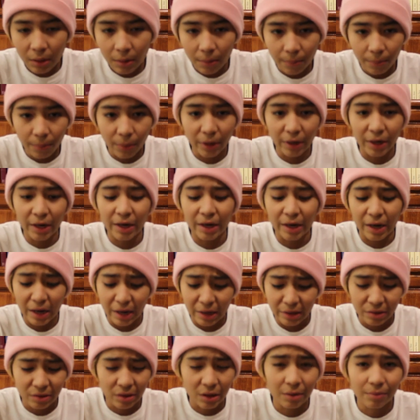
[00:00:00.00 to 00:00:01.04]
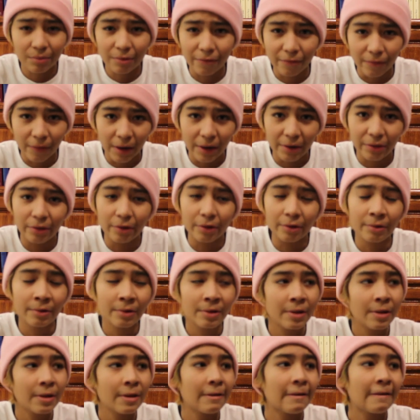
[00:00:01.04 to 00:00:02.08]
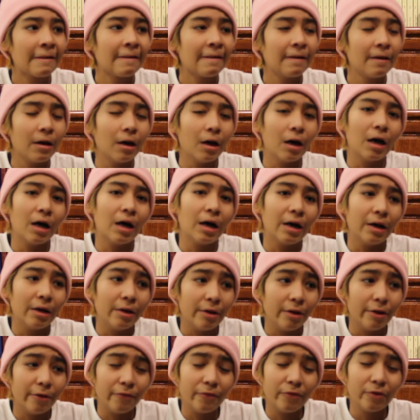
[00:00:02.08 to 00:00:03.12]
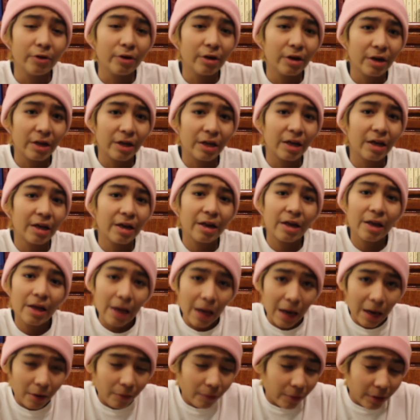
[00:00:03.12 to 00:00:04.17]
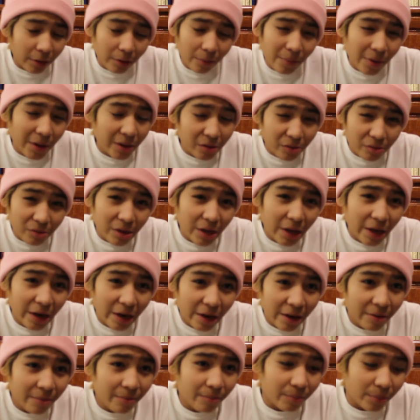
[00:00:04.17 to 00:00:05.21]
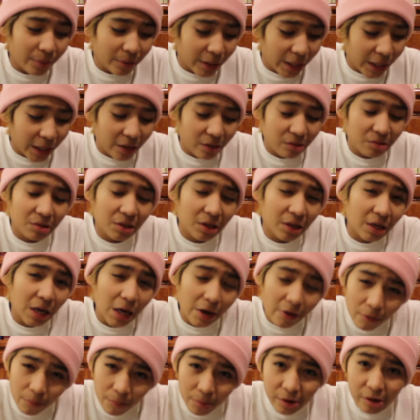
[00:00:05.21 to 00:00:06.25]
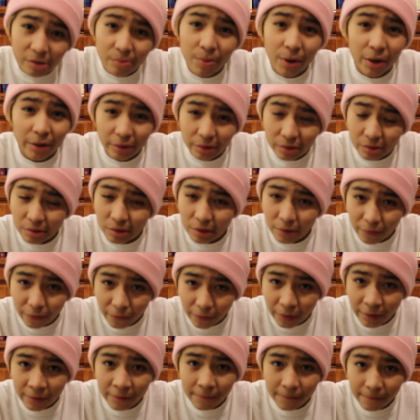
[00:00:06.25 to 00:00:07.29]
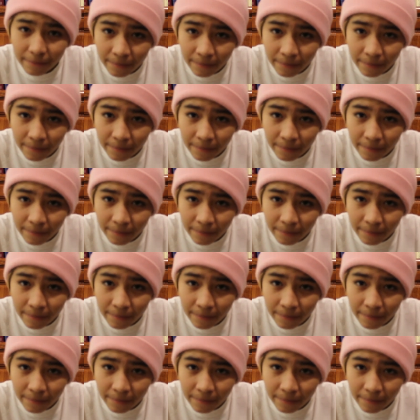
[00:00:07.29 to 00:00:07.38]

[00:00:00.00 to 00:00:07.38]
But yeah, guys, I'll be fine, though. If you're gonna get it, I recommend you get it. But like I said, everybody's body's different.